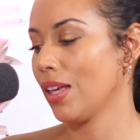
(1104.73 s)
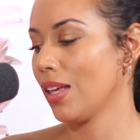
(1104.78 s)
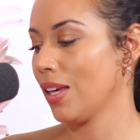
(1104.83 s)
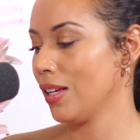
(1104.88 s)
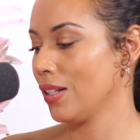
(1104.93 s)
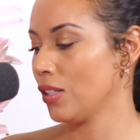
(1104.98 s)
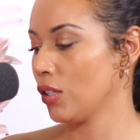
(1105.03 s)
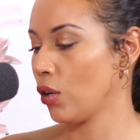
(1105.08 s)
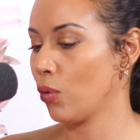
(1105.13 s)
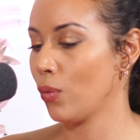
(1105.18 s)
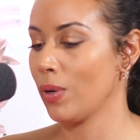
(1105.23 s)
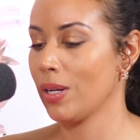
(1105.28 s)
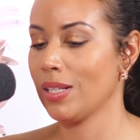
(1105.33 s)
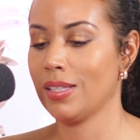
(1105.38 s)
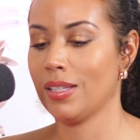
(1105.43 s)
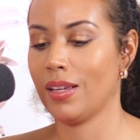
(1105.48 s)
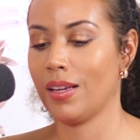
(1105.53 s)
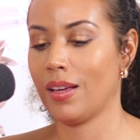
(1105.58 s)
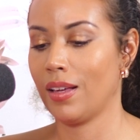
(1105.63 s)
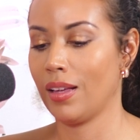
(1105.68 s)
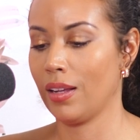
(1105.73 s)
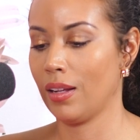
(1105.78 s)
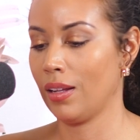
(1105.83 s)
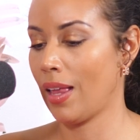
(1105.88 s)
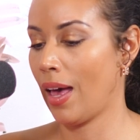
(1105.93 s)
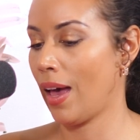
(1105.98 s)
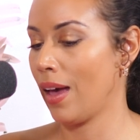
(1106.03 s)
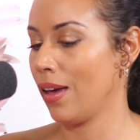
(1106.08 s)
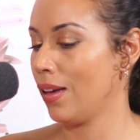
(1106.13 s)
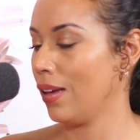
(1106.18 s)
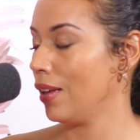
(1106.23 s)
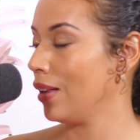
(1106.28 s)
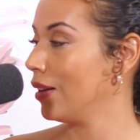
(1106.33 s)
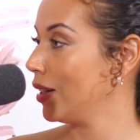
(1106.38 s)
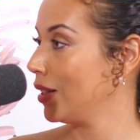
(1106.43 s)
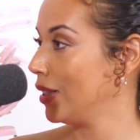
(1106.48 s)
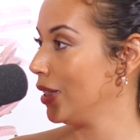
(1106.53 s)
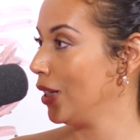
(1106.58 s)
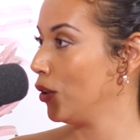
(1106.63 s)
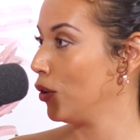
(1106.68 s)
it's always a
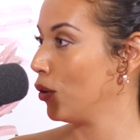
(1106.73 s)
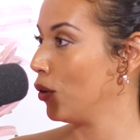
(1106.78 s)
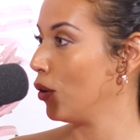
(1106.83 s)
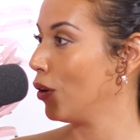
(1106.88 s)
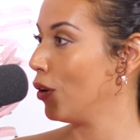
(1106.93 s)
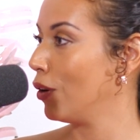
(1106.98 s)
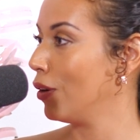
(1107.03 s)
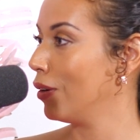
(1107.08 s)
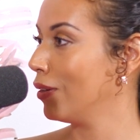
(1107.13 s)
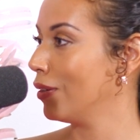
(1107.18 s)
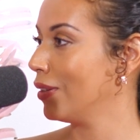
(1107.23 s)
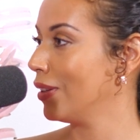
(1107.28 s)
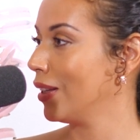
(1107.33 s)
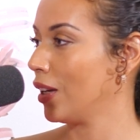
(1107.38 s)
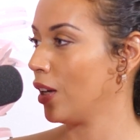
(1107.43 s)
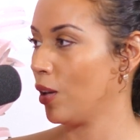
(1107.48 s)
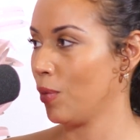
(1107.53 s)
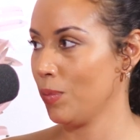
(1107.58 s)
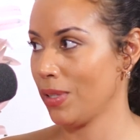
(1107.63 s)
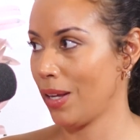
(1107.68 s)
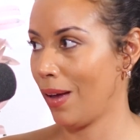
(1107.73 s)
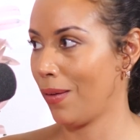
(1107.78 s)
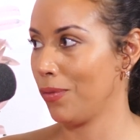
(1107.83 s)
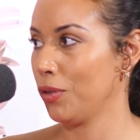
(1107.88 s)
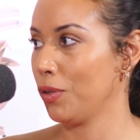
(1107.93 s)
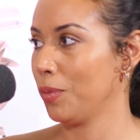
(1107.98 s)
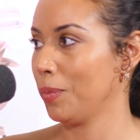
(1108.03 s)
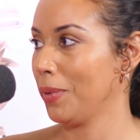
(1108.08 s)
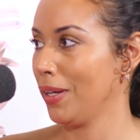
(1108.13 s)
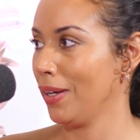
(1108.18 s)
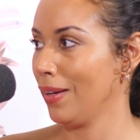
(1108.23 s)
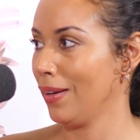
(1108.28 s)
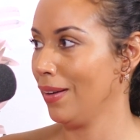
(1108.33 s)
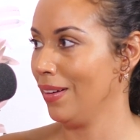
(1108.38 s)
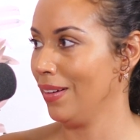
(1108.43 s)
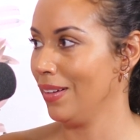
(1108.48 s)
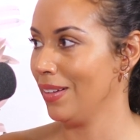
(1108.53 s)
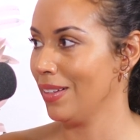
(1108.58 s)
Latina girl that comes after me.